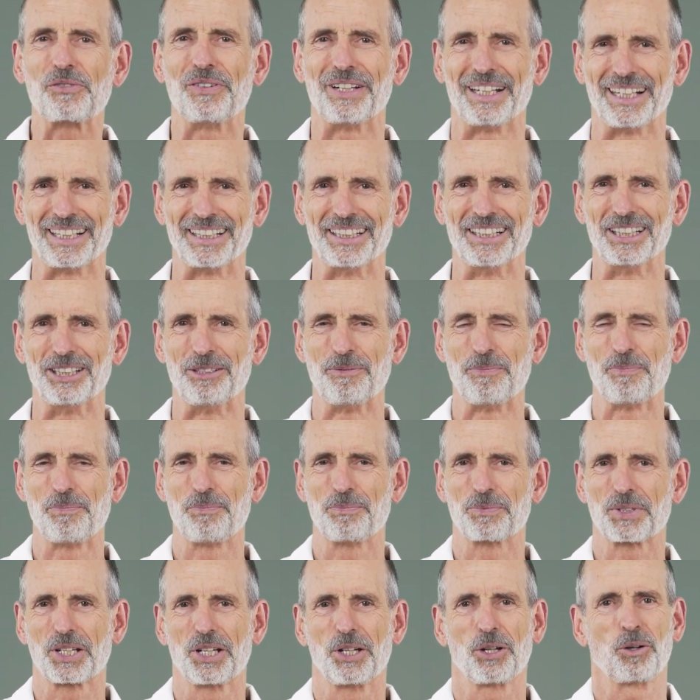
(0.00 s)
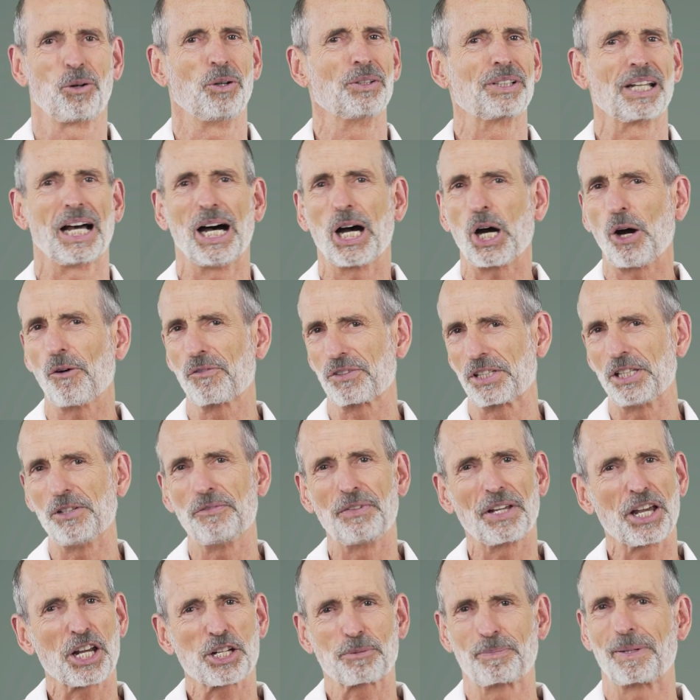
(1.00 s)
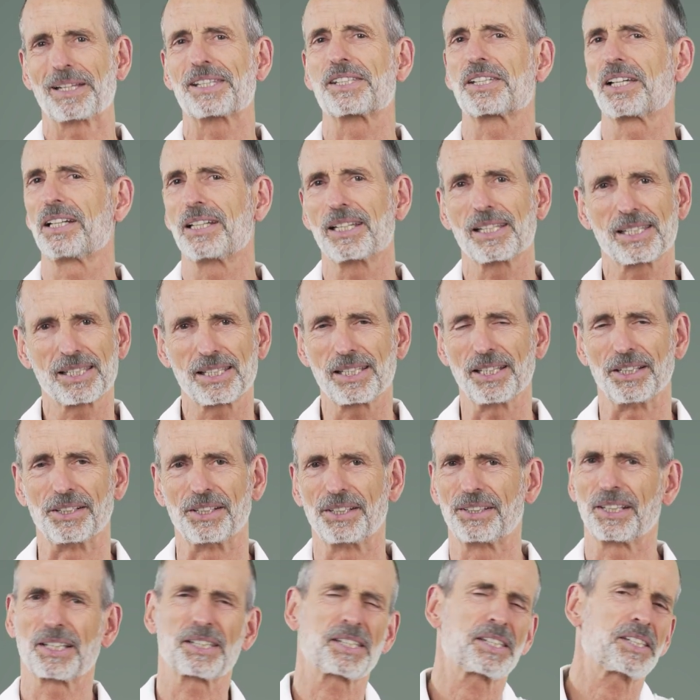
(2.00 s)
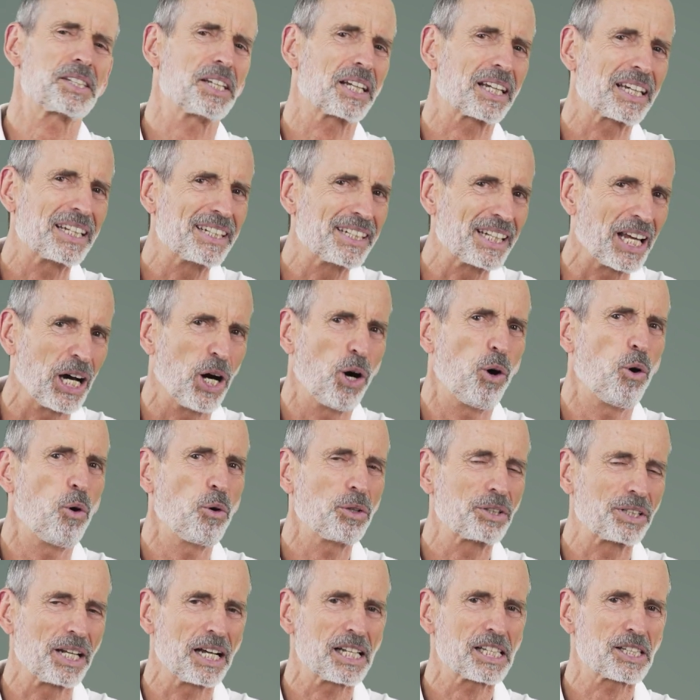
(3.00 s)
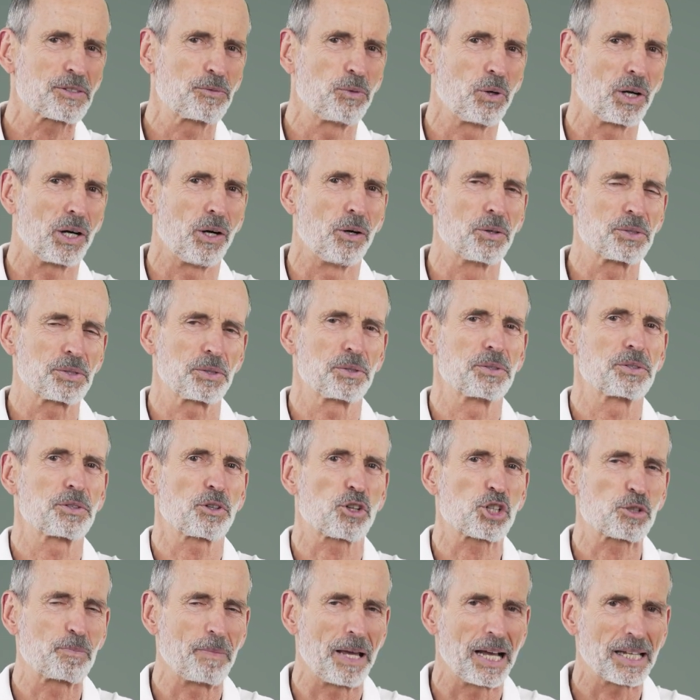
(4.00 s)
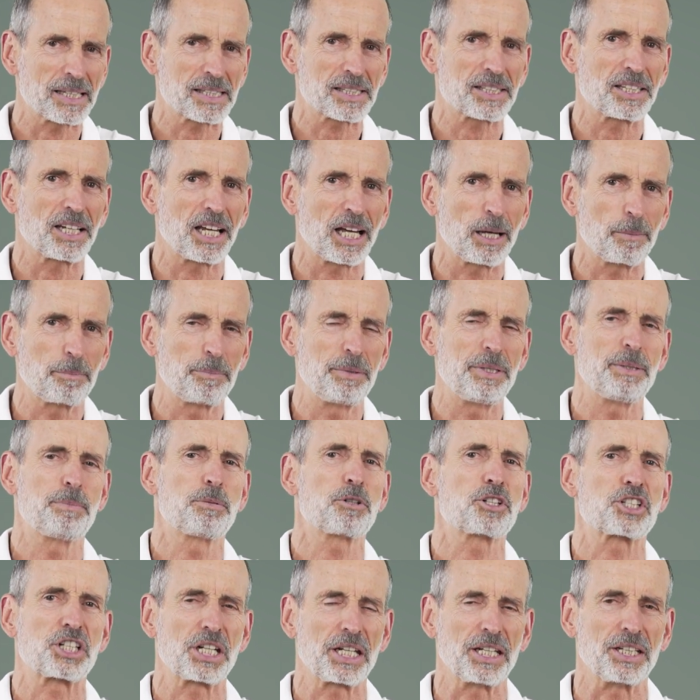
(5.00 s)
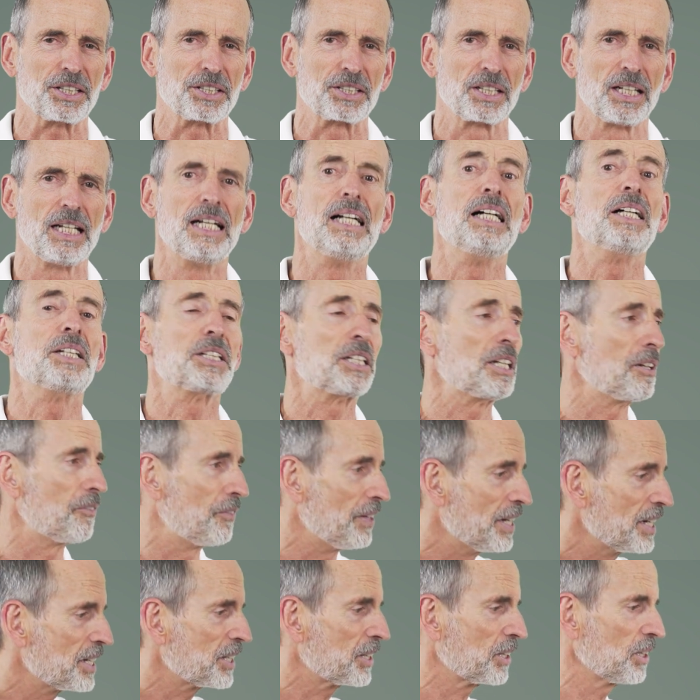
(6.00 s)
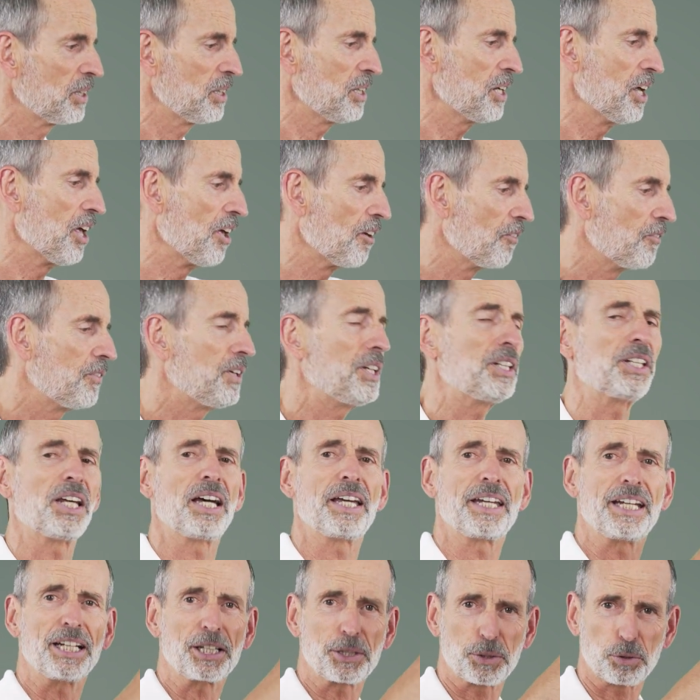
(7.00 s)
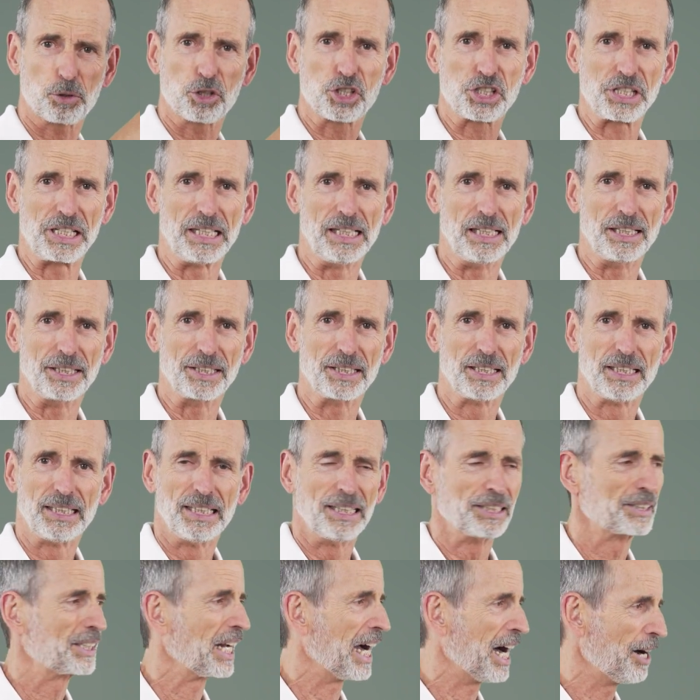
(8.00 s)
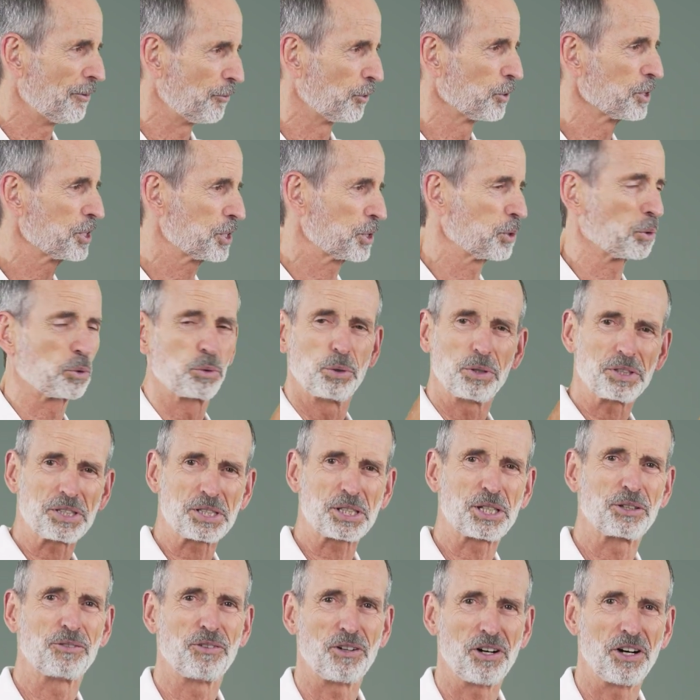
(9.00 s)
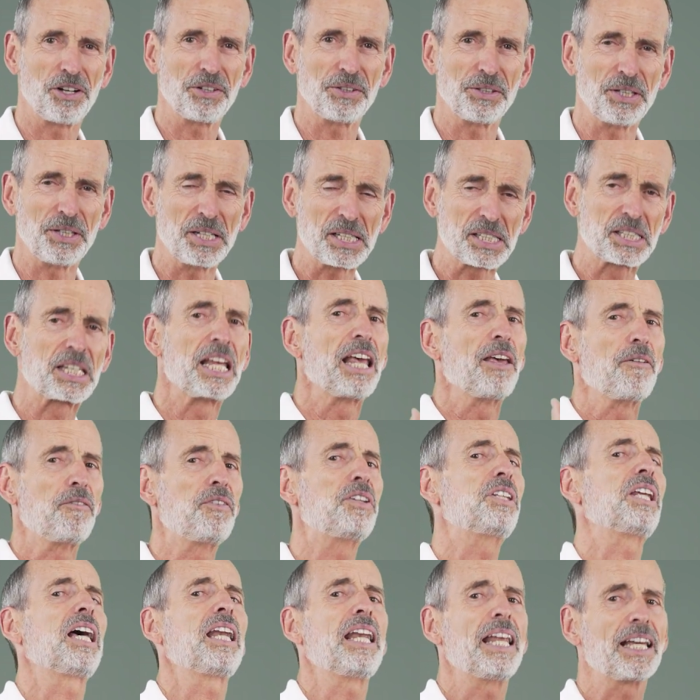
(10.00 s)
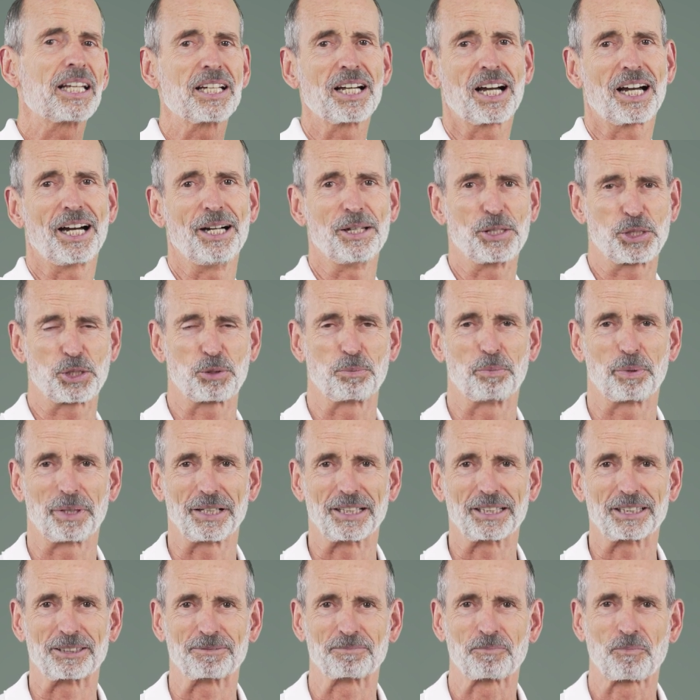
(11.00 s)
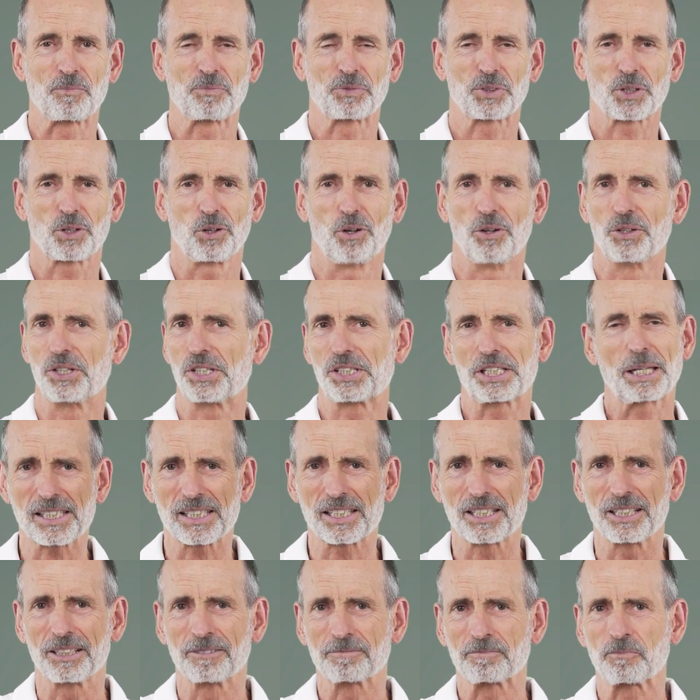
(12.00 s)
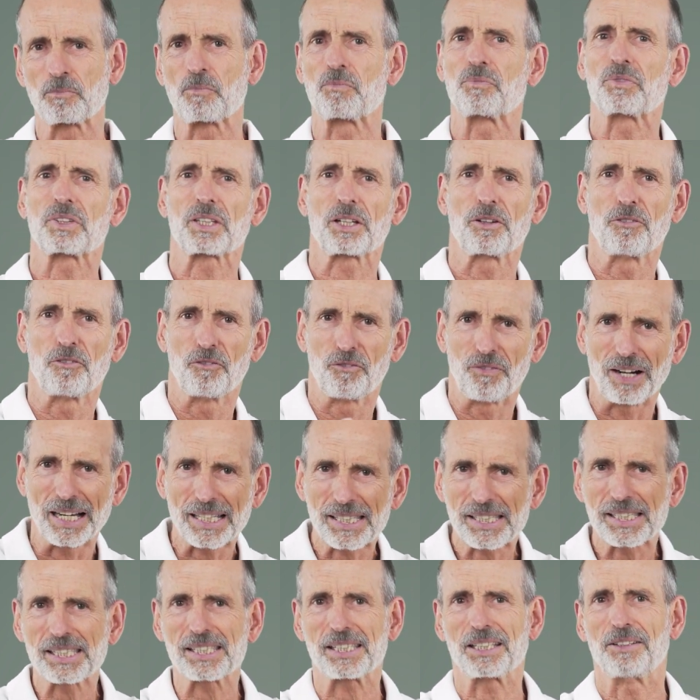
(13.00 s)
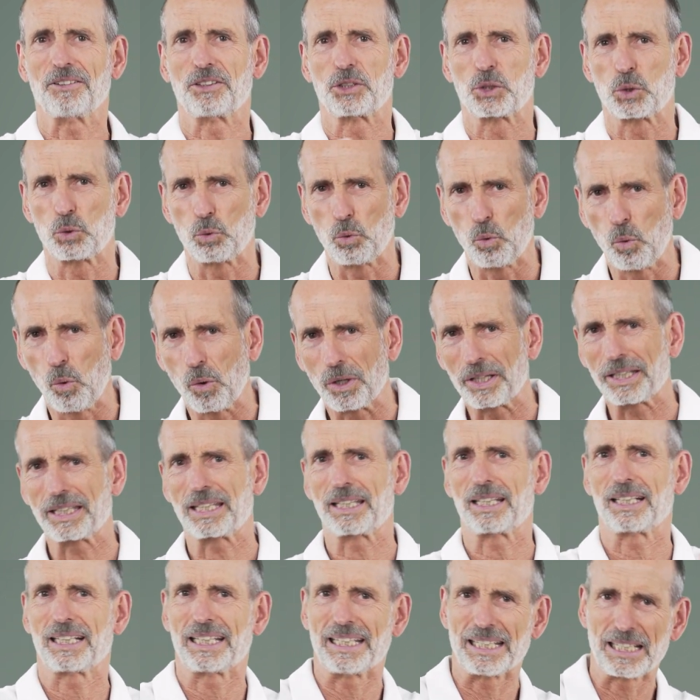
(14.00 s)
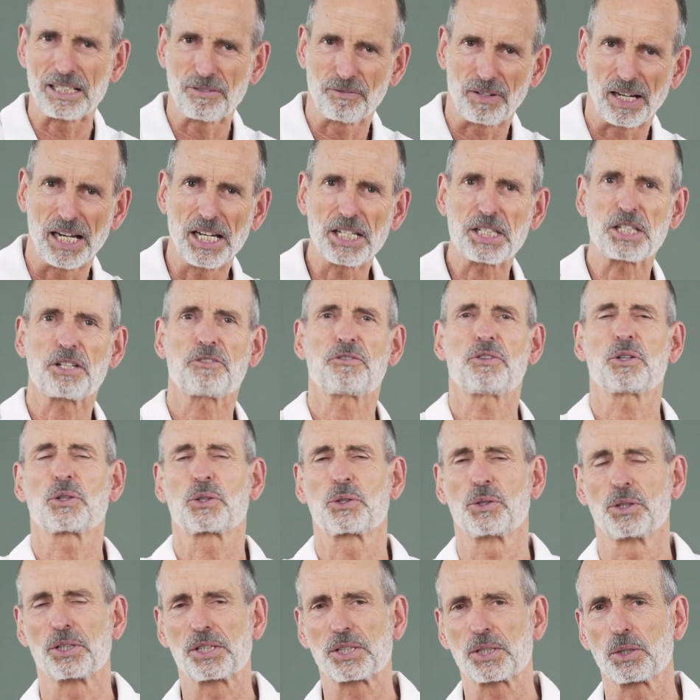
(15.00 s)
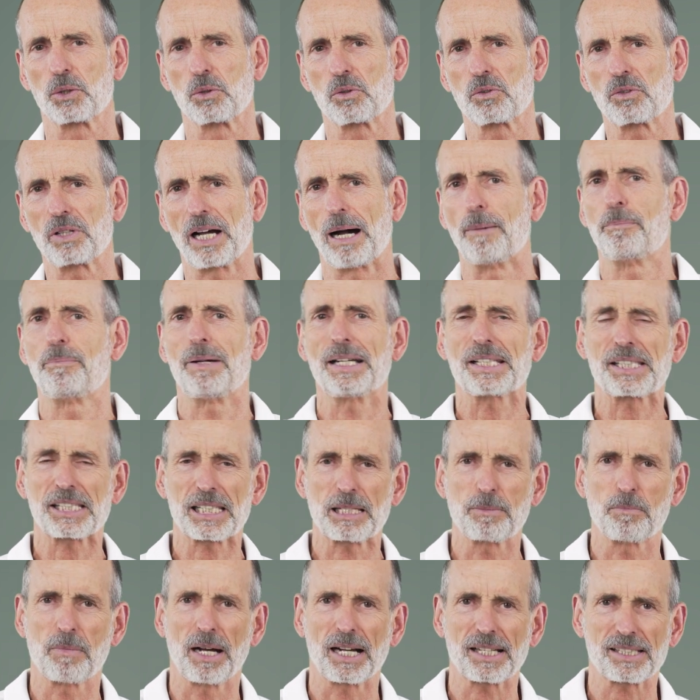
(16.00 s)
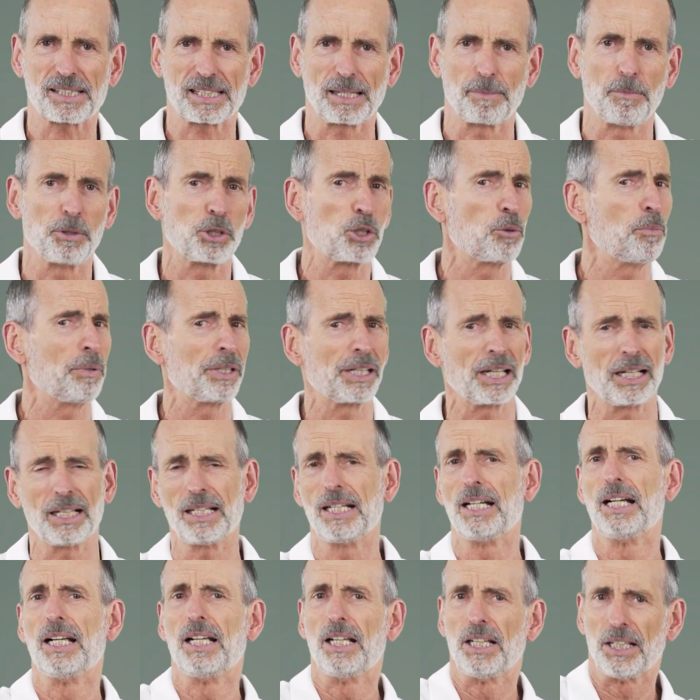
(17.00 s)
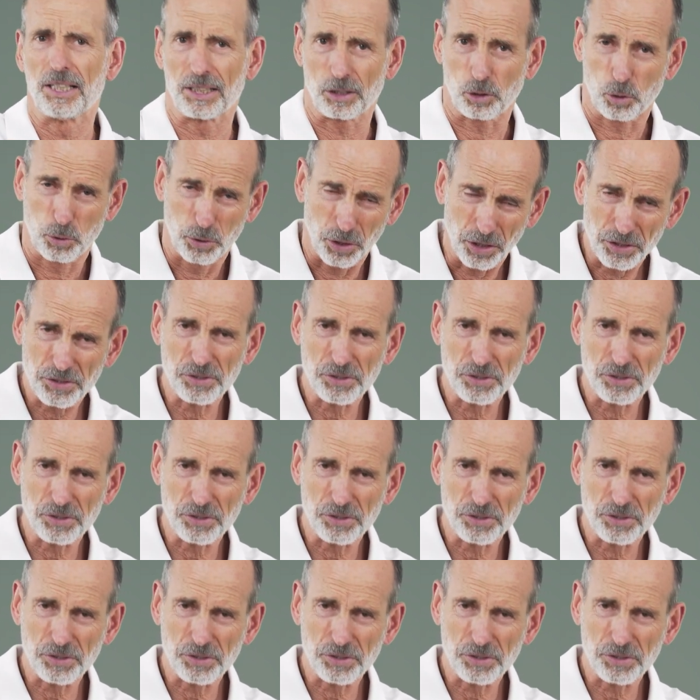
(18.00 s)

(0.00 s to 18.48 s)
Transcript: And that is our specialty. This is exactly what our pain therapy is all about, to regain the use of all these angles, to lengthen the structures that have been shortened. Here you can practice what is best for you to lengthen these shortened structures,